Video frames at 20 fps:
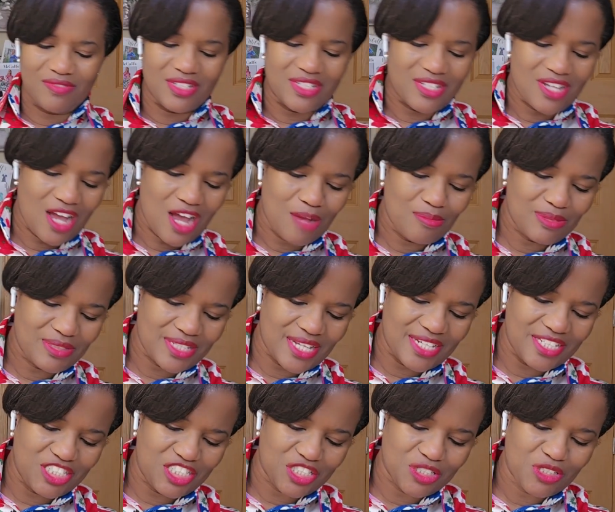the tops
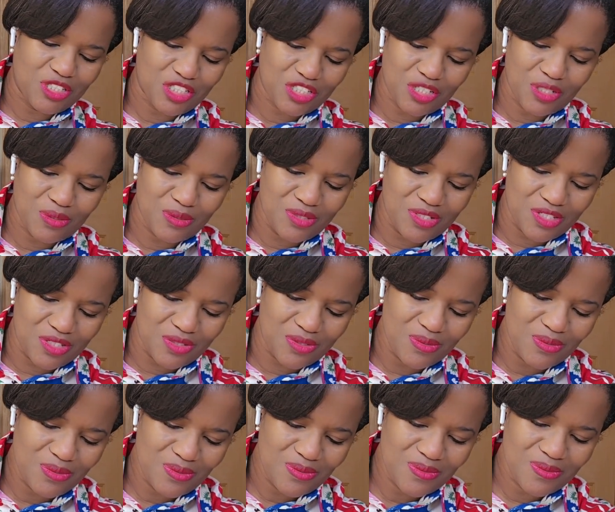I just showed
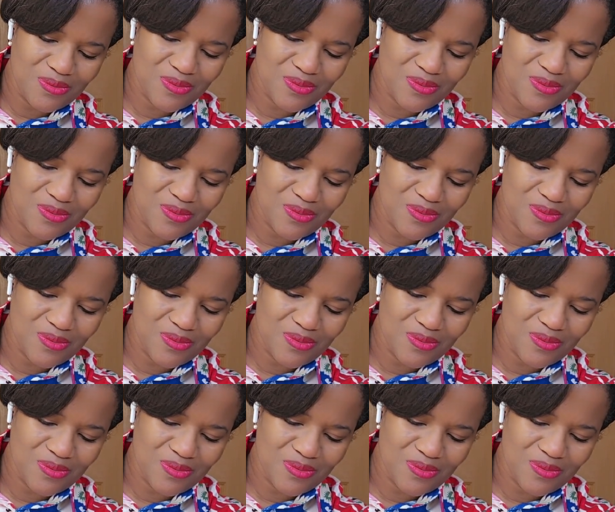you.